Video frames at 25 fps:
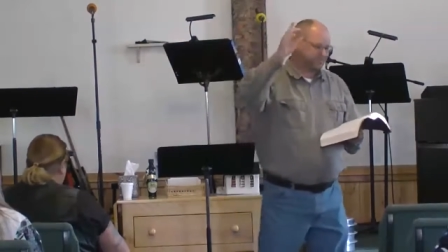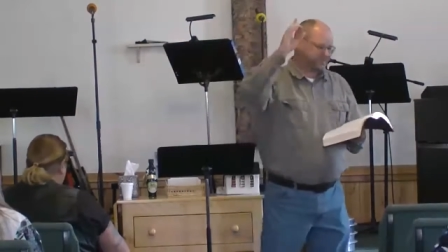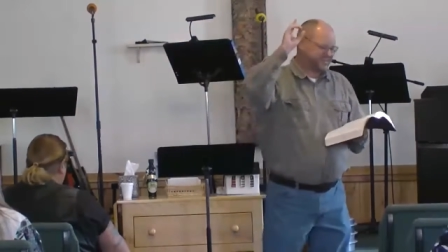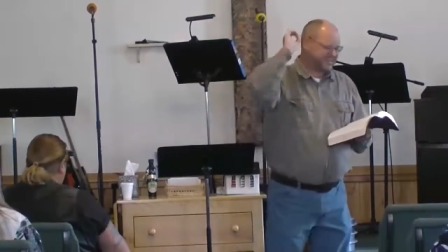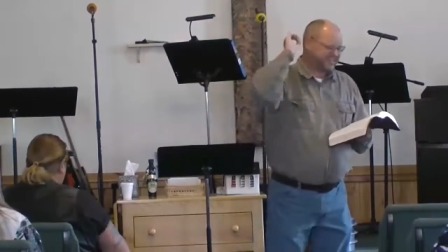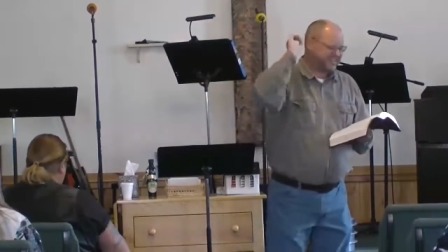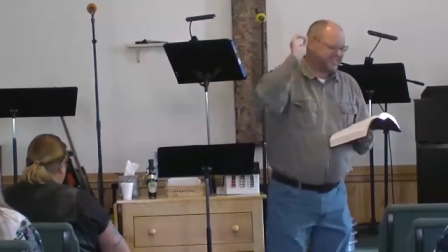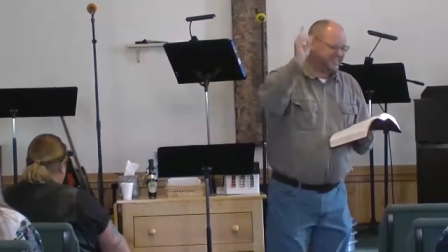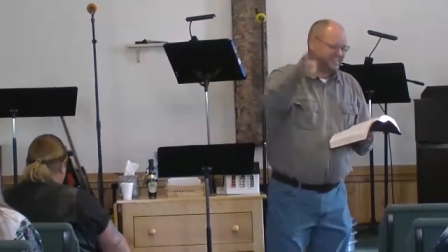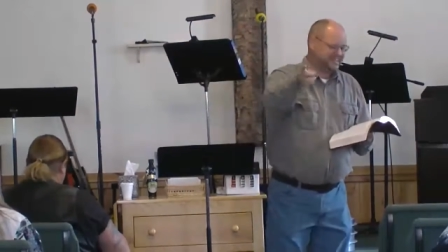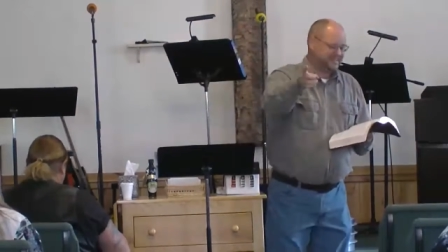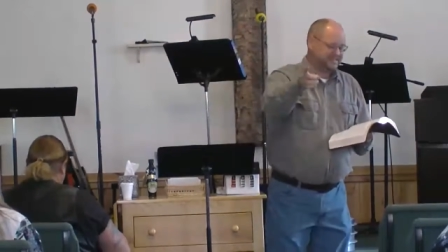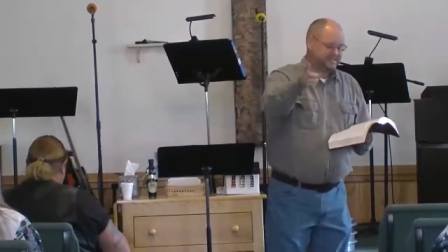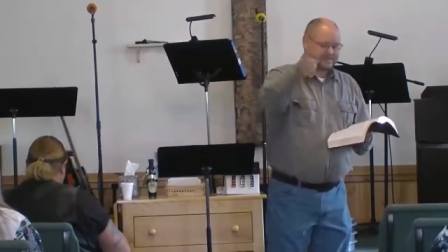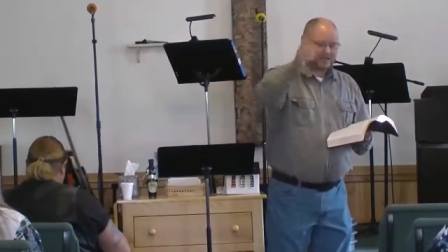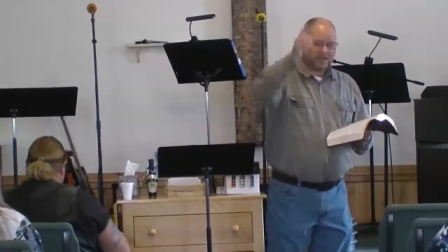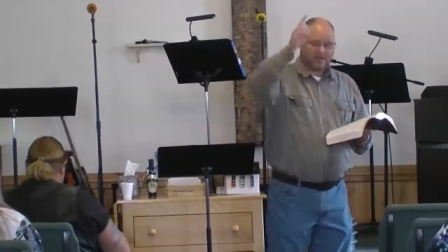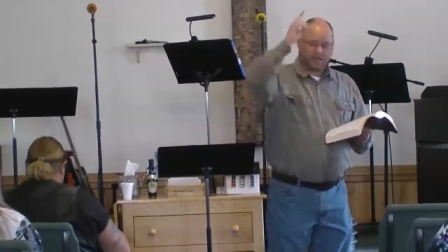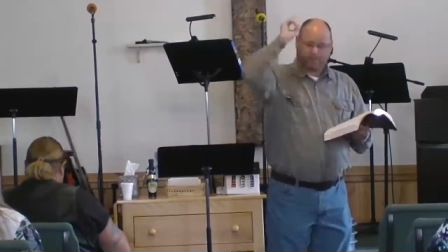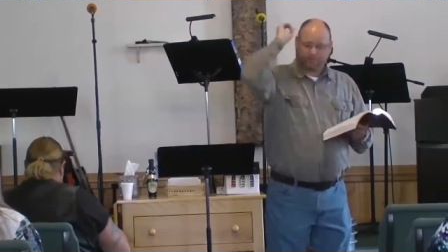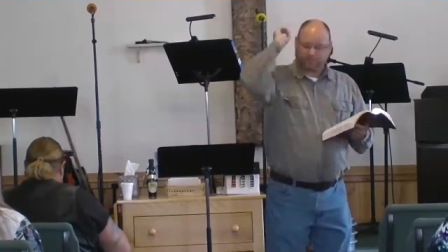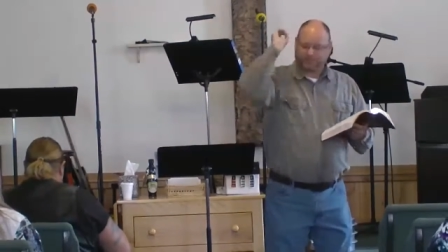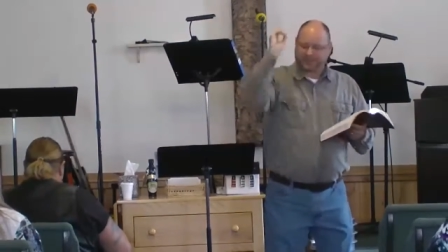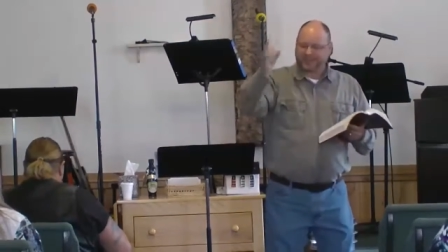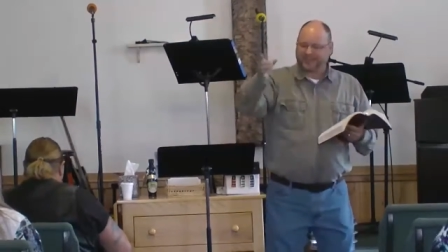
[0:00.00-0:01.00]
Please.
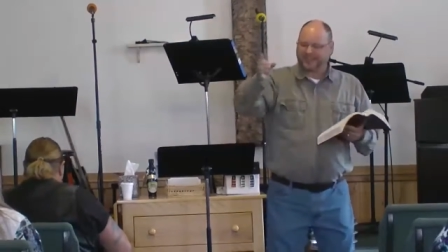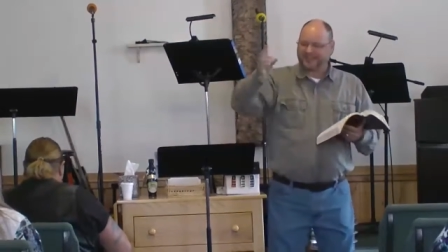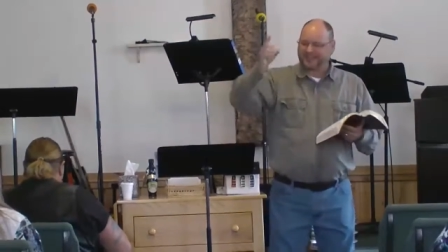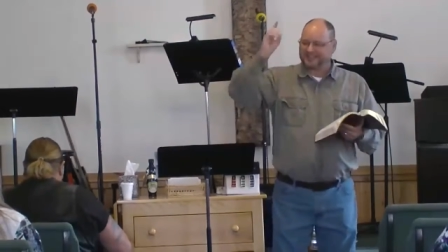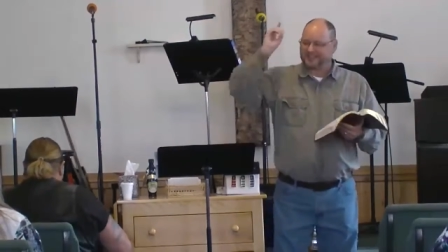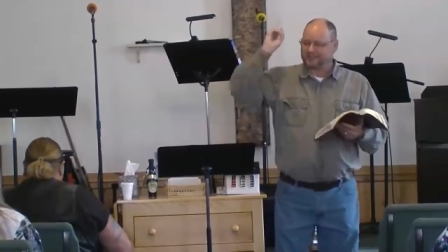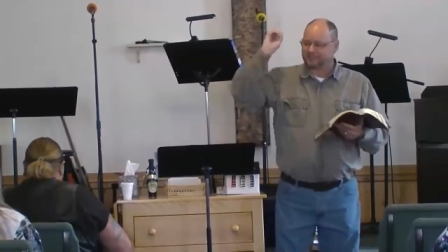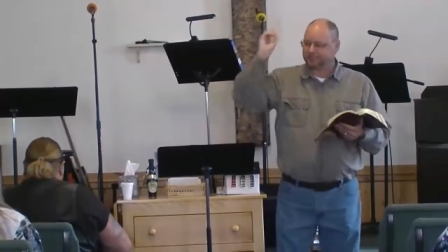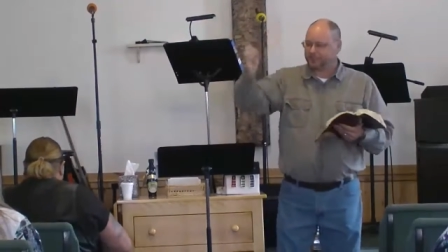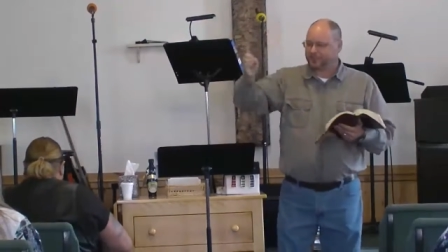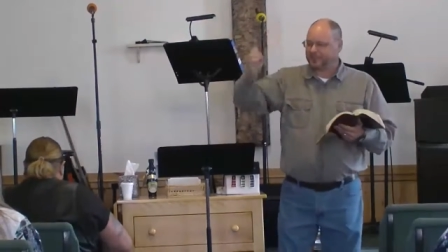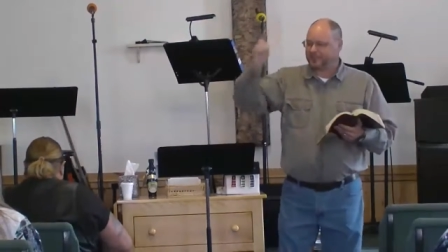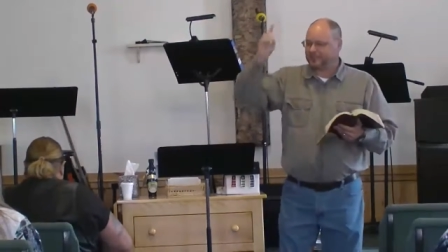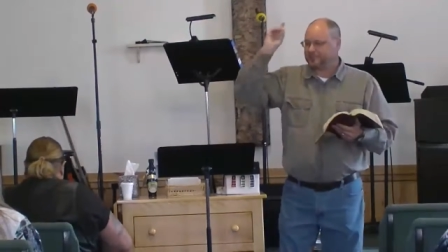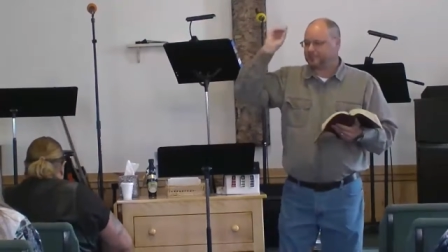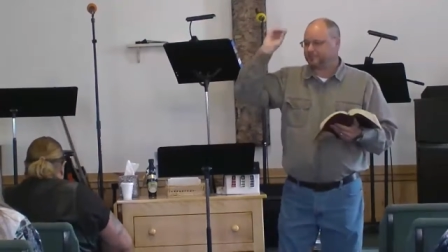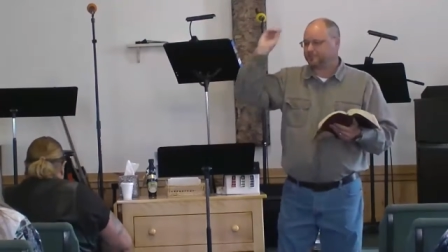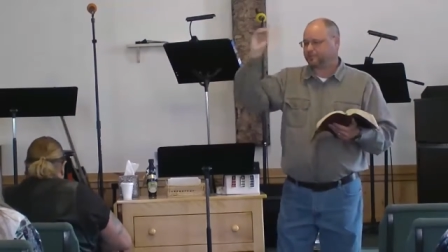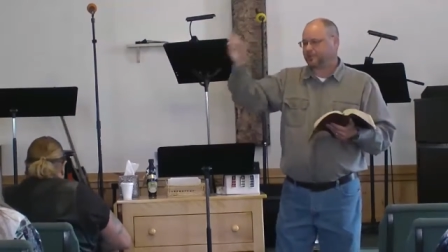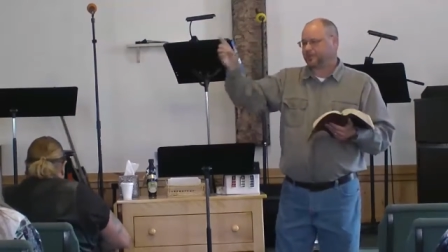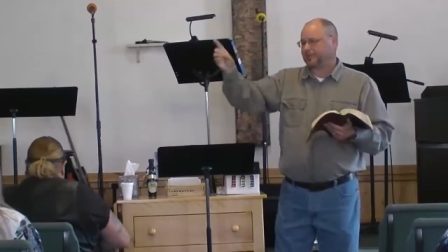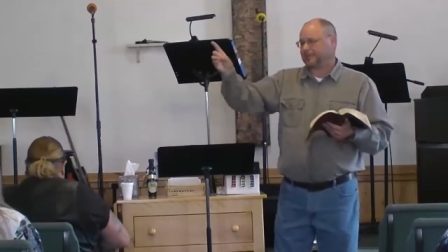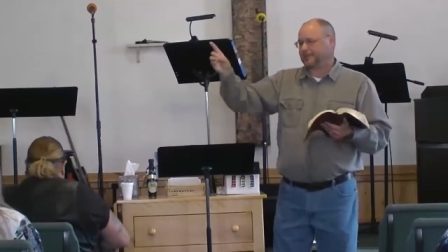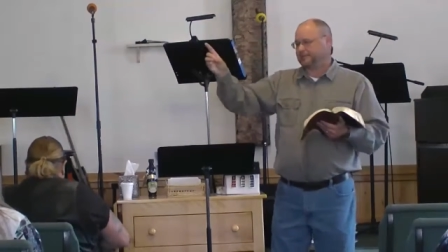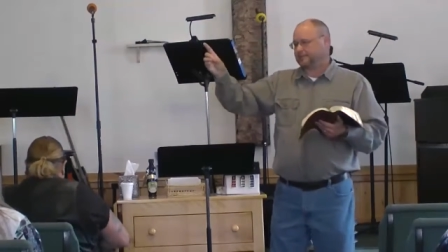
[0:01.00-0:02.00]
Please, please,
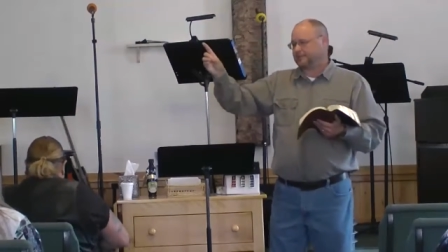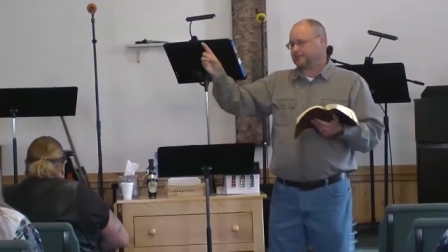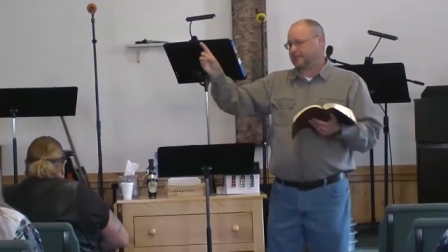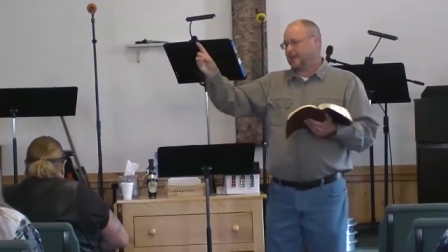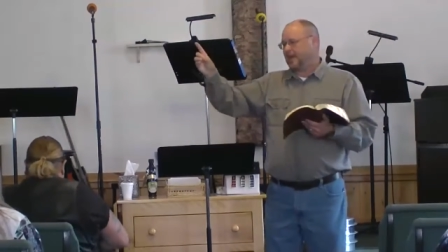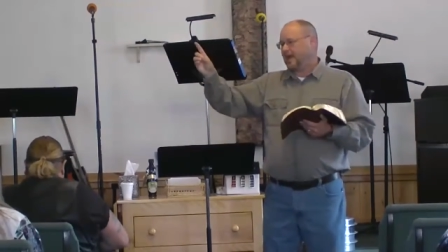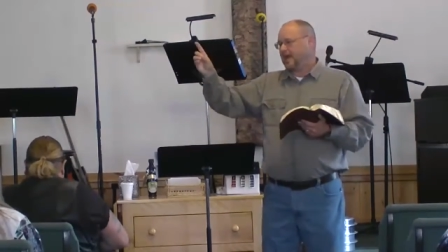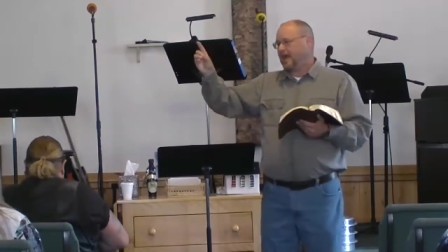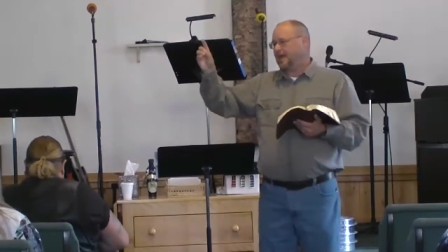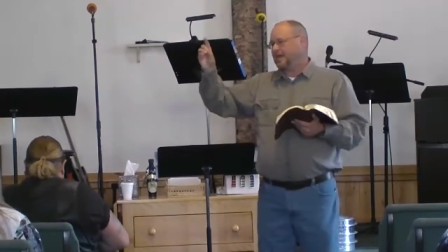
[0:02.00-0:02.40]
please.